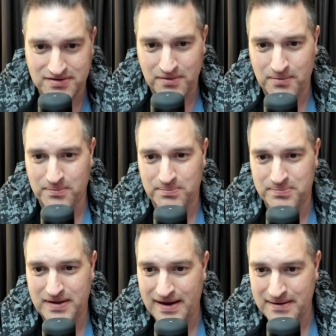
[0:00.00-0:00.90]
So
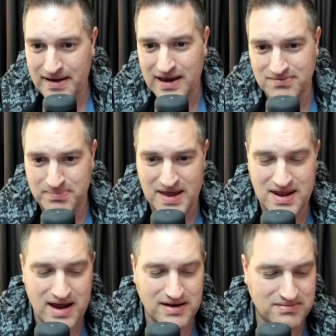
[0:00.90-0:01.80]
yeah, I guess
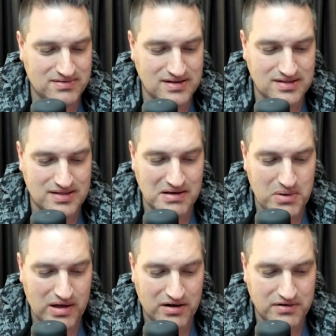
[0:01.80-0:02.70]
Bandai did the
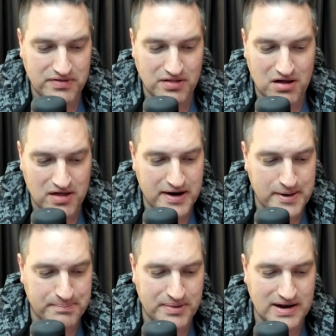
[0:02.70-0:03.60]
letter of the law
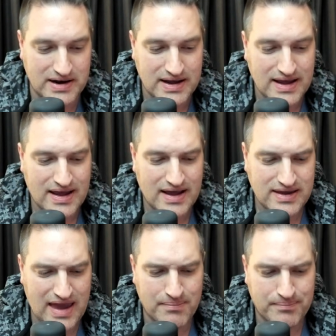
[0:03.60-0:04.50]
there, but
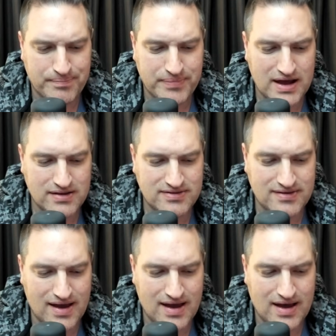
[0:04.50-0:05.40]
yeah, that's
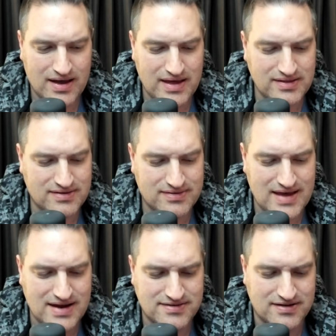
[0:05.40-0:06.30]

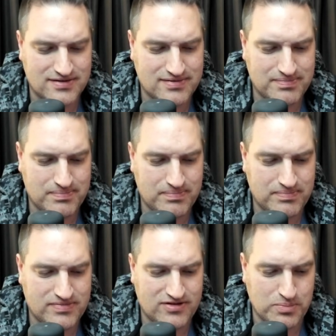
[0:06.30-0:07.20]
just
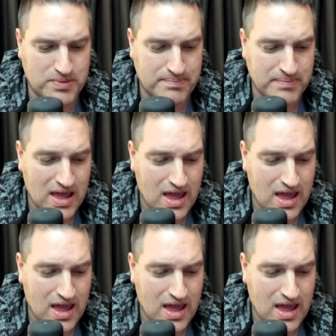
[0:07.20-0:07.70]
stupid.